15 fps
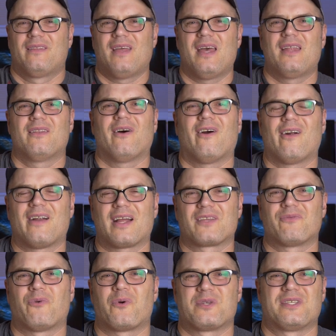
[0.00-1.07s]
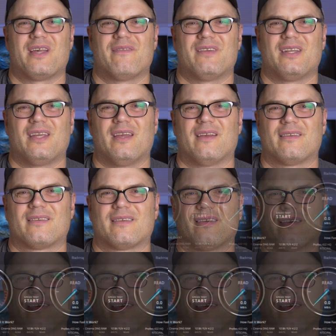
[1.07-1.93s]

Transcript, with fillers: than the RX 470 is.